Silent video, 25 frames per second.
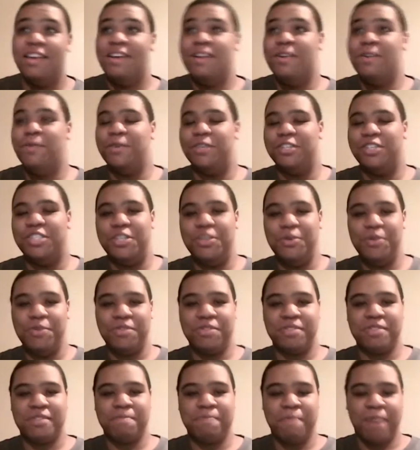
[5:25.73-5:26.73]
when she
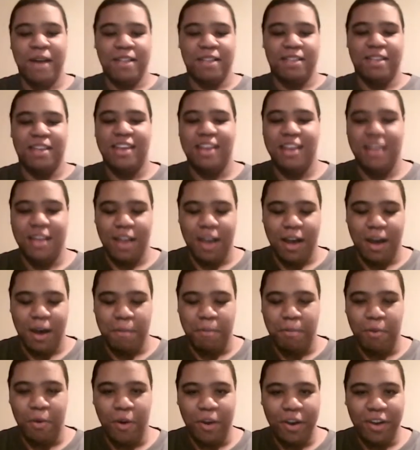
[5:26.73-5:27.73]
was about to get
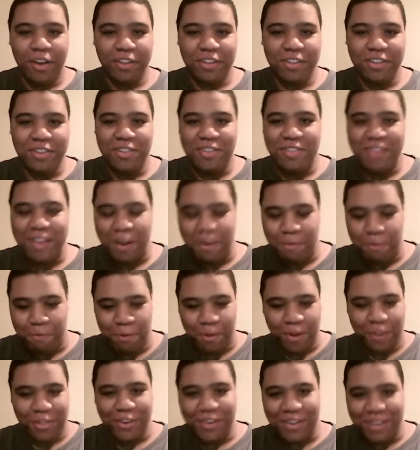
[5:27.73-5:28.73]
boiled, and you see her
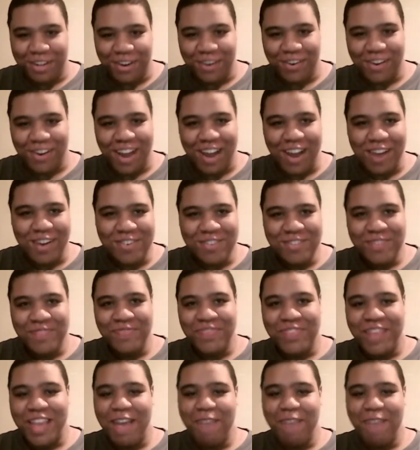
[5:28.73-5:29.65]
brother in the crowd.